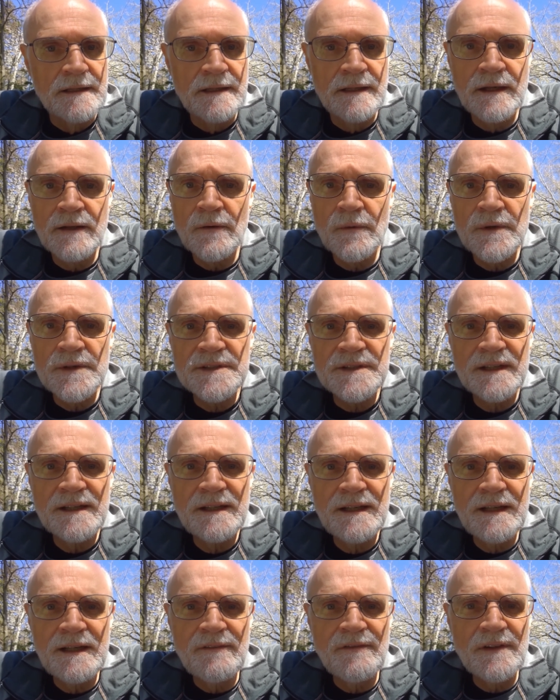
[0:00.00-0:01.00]
In other words,
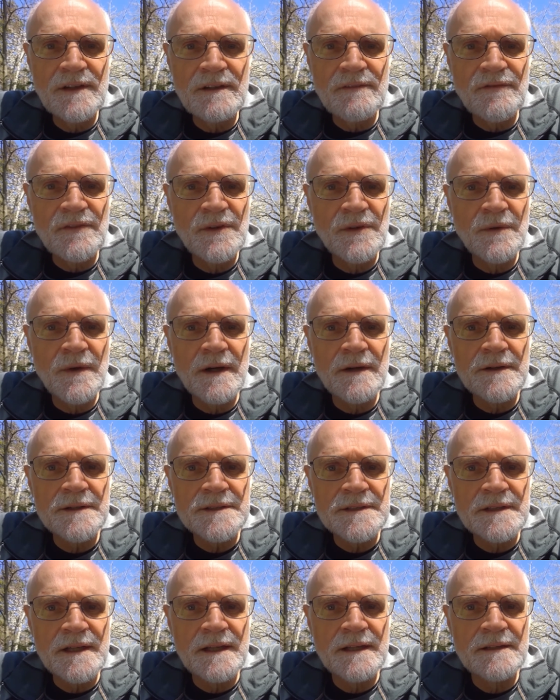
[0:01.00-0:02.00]
even if you are
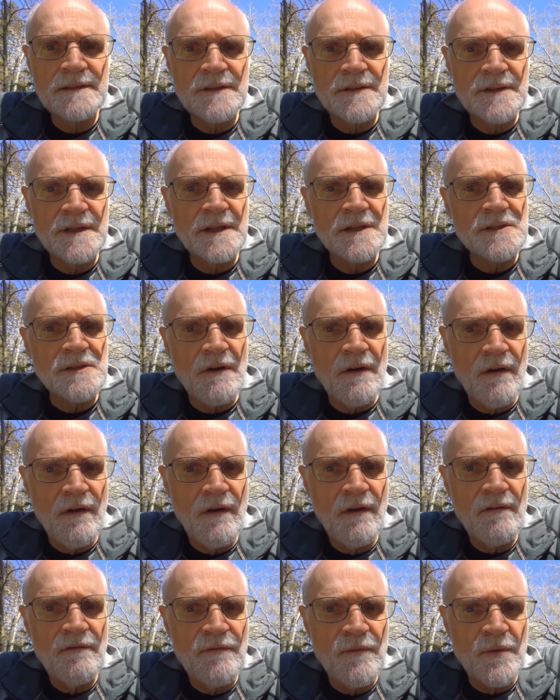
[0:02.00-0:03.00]
assigned to teach
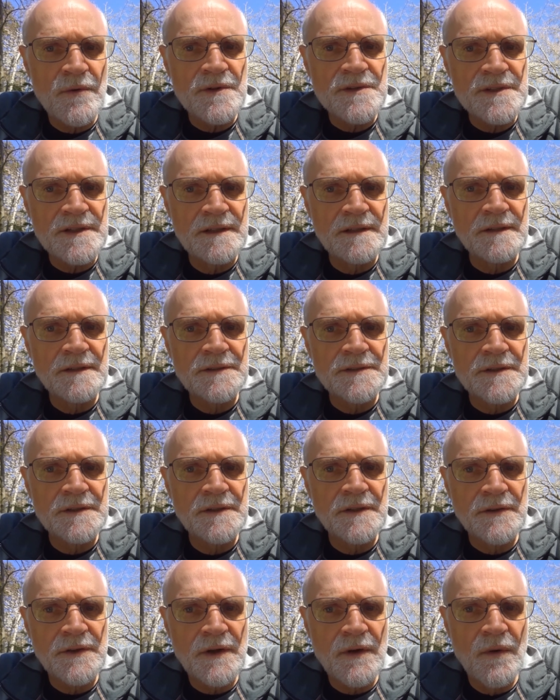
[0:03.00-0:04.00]
all 4 skills
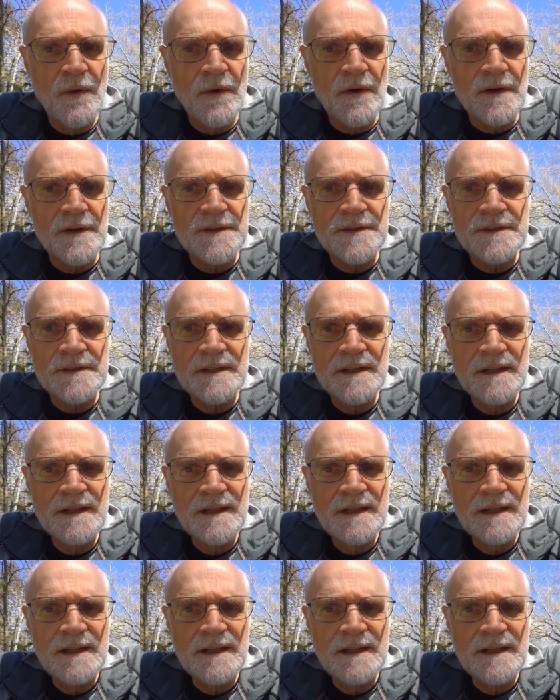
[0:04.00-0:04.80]
in your course,